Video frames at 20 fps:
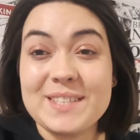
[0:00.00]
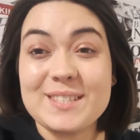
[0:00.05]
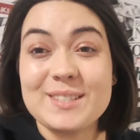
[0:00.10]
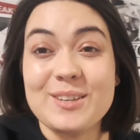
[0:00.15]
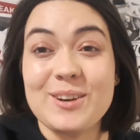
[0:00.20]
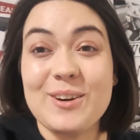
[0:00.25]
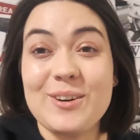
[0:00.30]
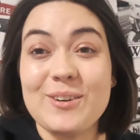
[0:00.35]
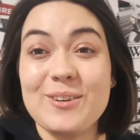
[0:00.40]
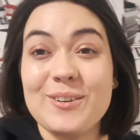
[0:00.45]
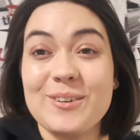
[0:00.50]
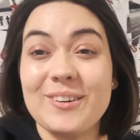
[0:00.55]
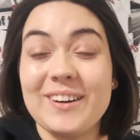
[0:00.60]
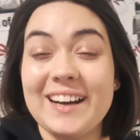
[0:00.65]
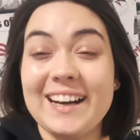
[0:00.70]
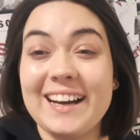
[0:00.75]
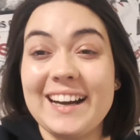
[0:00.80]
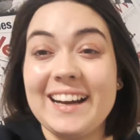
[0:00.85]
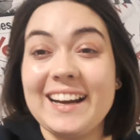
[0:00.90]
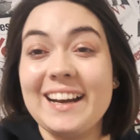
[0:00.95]
So
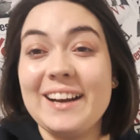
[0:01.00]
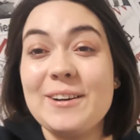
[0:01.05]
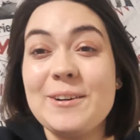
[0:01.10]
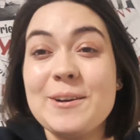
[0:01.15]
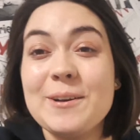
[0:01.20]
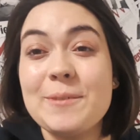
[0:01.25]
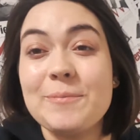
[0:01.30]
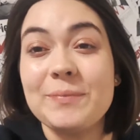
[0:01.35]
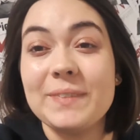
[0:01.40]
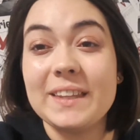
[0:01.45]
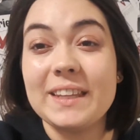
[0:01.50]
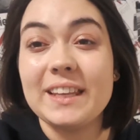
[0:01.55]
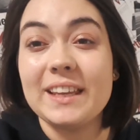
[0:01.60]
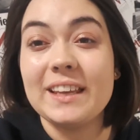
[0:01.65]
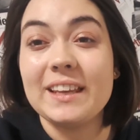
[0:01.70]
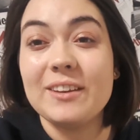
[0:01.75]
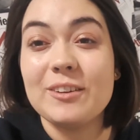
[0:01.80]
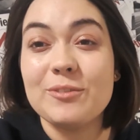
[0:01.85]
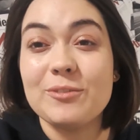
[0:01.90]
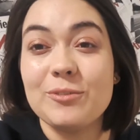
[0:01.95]
uh,
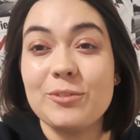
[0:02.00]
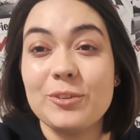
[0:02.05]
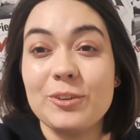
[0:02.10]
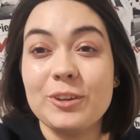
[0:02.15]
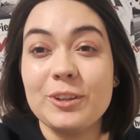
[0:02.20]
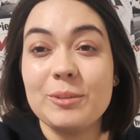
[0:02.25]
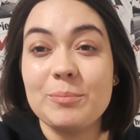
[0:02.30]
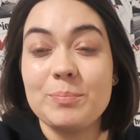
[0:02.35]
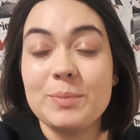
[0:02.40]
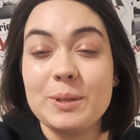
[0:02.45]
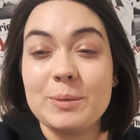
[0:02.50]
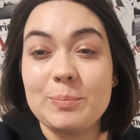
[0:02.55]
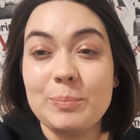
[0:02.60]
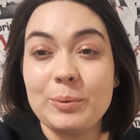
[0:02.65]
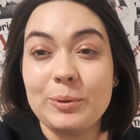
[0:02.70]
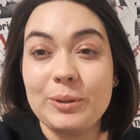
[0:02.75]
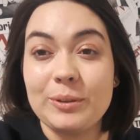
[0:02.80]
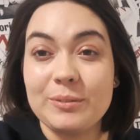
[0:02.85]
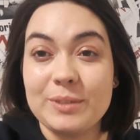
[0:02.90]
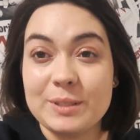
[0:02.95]
uh, for the
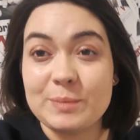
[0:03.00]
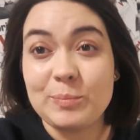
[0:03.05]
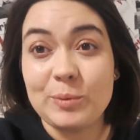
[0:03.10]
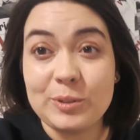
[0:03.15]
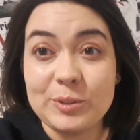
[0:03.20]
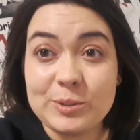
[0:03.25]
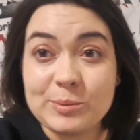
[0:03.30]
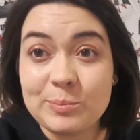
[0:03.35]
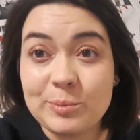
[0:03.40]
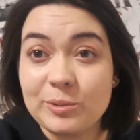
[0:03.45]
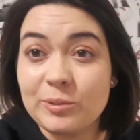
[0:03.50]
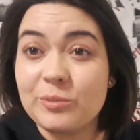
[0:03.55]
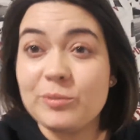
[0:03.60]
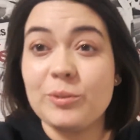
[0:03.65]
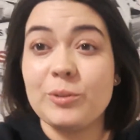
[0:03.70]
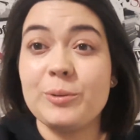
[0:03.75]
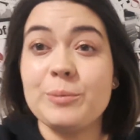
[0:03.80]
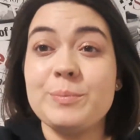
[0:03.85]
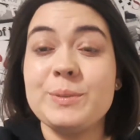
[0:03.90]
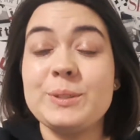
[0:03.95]
people responsible
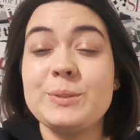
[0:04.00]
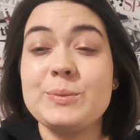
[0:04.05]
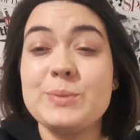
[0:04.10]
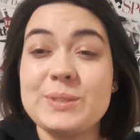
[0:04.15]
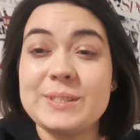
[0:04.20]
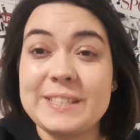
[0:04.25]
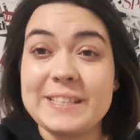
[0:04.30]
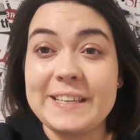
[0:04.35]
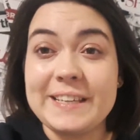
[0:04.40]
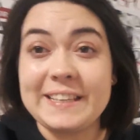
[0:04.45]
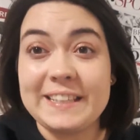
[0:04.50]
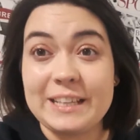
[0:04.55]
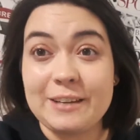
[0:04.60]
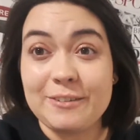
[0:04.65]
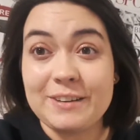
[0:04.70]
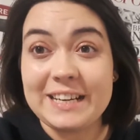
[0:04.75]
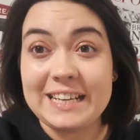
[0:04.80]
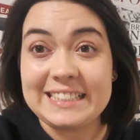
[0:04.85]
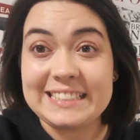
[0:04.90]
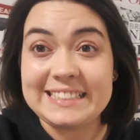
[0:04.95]
for B2C in our
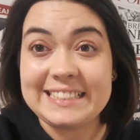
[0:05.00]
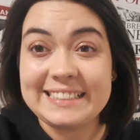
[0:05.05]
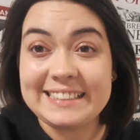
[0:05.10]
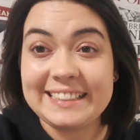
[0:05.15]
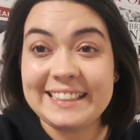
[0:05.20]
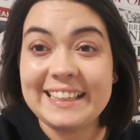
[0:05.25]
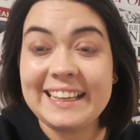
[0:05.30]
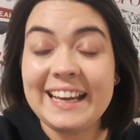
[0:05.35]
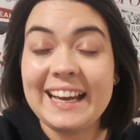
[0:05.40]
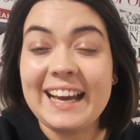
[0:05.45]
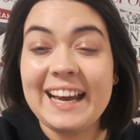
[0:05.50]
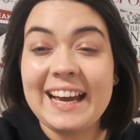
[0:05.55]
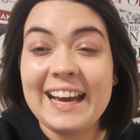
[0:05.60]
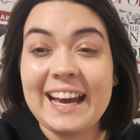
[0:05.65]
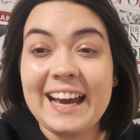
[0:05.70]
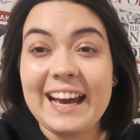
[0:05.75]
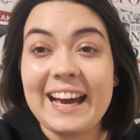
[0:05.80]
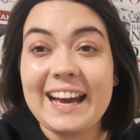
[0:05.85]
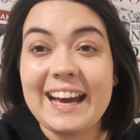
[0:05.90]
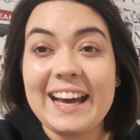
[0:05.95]
entity.
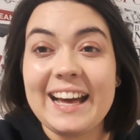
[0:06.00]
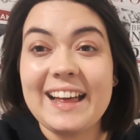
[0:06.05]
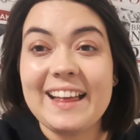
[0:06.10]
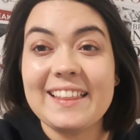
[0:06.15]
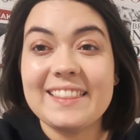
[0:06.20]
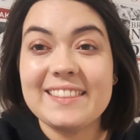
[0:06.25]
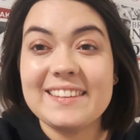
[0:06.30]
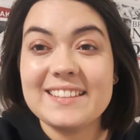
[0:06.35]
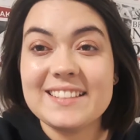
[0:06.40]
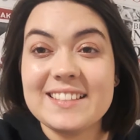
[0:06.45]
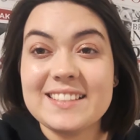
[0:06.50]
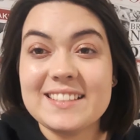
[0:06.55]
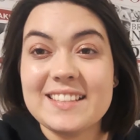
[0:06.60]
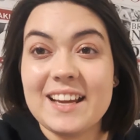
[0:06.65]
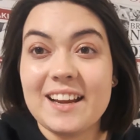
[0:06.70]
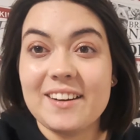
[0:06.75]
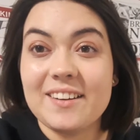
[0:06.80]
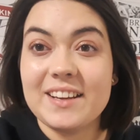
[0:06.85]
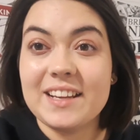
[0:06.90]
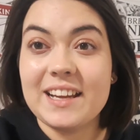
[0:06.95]
Uh, this is the
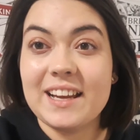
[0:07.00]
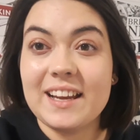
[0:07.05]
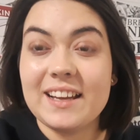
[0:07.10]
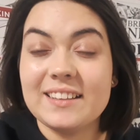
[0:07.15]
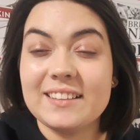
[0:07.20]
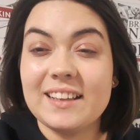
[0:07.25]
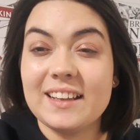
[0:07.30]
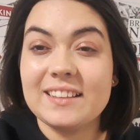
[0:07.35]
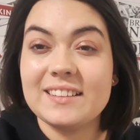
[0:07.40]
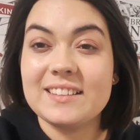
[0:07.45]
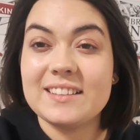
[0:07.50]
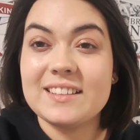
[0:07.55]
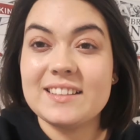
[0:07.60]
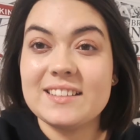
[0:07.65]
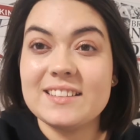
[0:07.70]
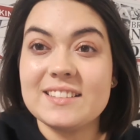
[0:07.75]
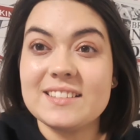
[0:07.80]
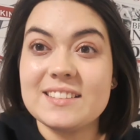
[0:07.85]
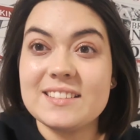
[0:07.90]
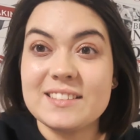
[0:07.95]
area that
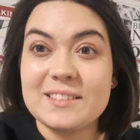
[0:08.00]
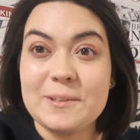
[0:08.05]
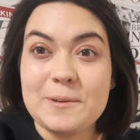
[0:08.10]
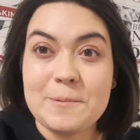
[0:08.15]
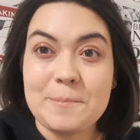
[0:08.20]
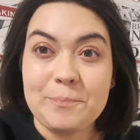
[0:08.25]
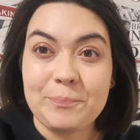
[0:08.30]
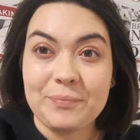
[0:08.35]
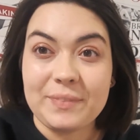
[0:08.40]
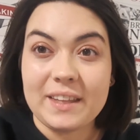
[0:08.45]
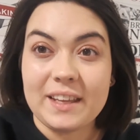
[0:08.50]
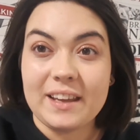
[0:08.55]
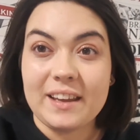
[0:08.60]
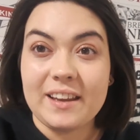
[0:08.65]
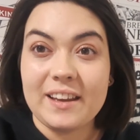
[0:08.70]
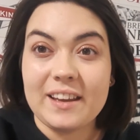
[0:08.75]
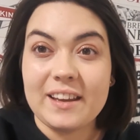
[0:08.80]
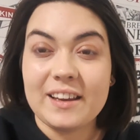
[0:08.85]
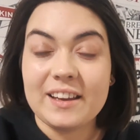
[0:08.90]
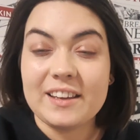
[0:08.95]
is
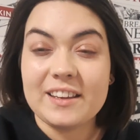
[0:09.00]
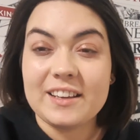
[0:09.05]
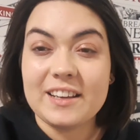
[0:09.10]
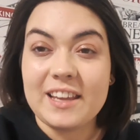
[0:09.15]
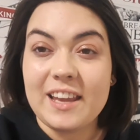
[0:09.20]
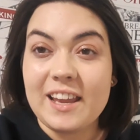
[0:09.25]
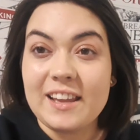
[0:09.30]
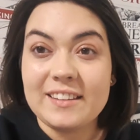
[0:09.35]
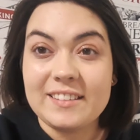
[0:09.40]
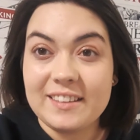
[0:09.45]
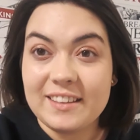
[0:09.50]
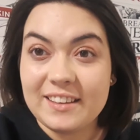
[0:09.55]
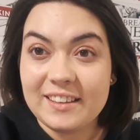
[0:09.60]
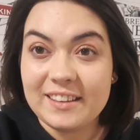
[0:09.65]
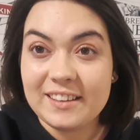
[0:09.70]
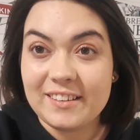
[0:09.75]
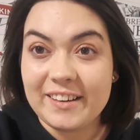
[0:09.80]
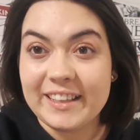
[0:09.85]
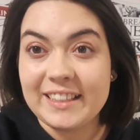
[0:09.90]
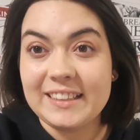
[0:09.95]
uh, creating
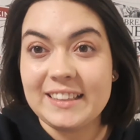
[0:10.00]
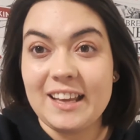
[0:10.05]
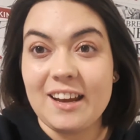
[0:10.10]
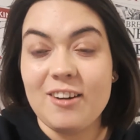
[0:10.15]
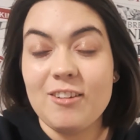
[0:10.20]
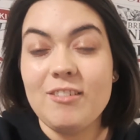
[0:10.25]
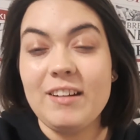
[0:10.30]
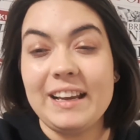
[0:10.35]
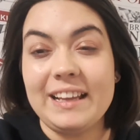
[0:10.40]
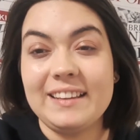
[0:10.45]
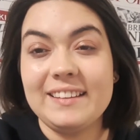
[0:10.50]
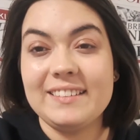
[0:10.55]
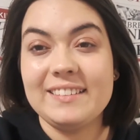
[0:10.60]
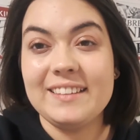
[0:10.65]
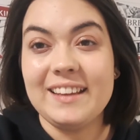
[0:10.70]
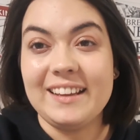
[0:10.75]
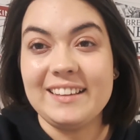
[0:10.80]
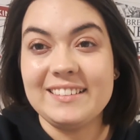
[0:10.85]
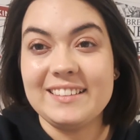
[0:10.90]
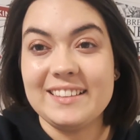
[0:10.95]
right now and
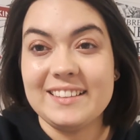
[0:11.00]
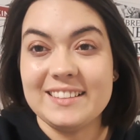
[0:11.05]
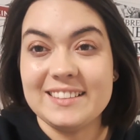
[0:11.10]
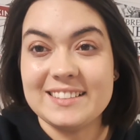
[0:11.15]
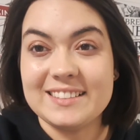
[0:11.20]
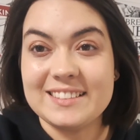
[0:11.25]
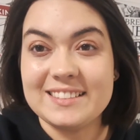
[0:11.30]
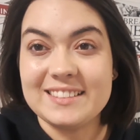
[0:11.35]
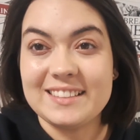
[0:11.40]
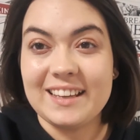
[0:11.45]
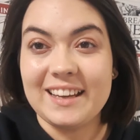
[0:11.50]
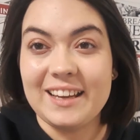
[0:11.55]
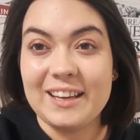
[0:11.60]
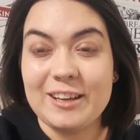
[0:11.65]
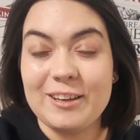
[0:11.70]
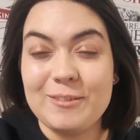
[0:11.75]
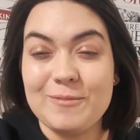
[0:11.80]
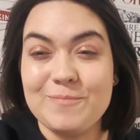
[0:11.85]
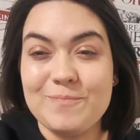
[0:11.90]
that is uh,